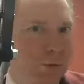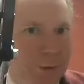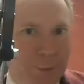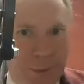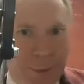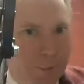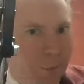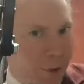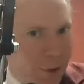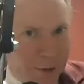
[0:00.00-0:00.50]
I
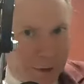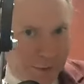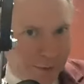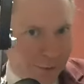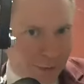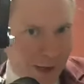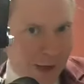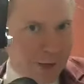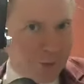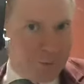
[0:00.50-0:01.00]
mean, Marcus
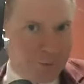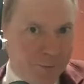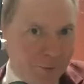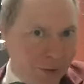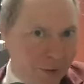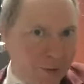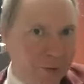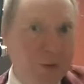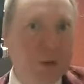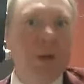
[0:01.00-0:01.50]

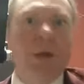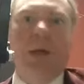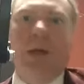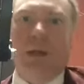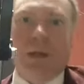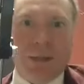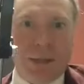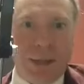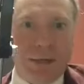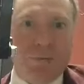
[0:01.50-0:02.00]
Satterfield
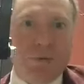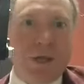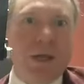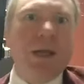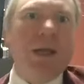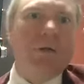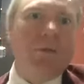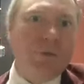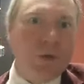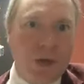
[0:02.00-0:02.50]

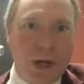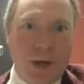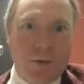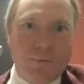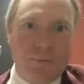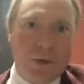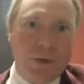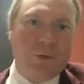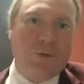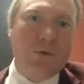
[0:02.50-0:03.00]
leaving as the
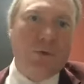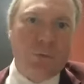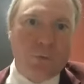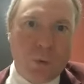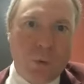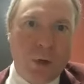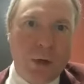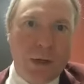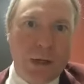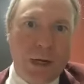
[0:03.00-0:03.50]
offensive
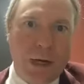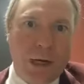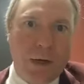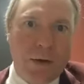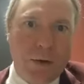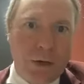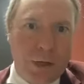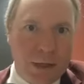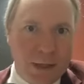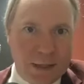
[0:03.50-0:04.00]

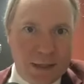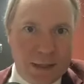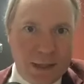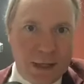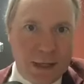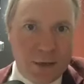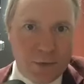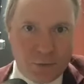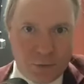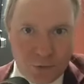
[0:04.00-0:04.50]
coordinator at
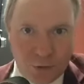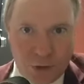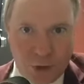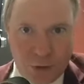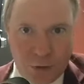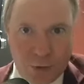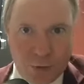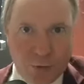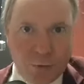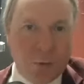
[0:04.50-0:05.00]

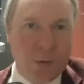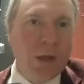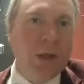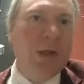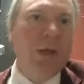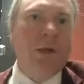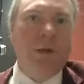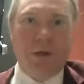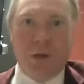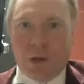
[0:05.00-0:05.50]
ETSU
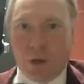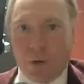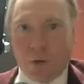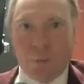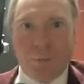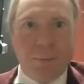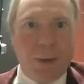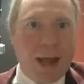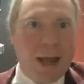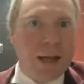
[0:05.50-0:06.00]
to go to
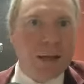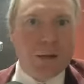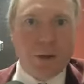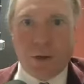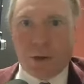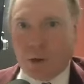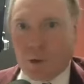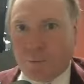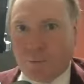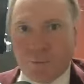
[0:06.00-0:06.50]

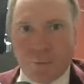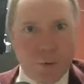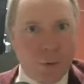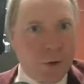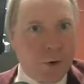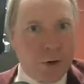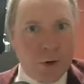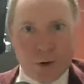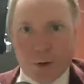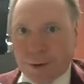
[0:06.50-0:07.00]
Baylor
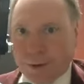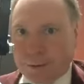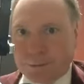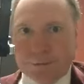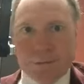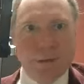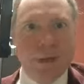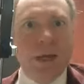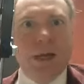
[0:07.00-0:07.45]
for